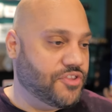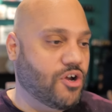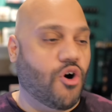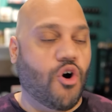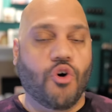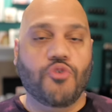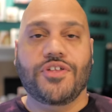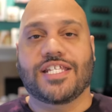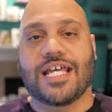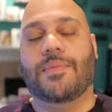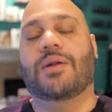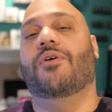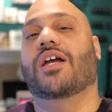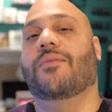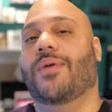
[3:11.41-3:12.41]
The only
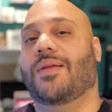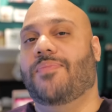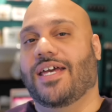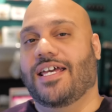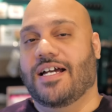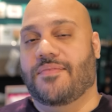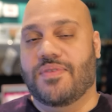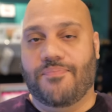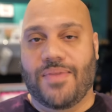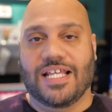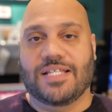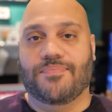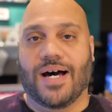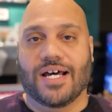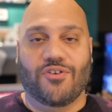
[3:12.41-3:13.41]
time I recommend picking up the
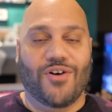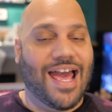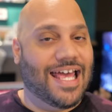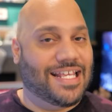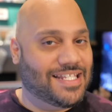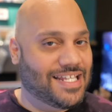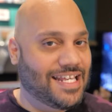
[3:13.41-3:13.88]
base model as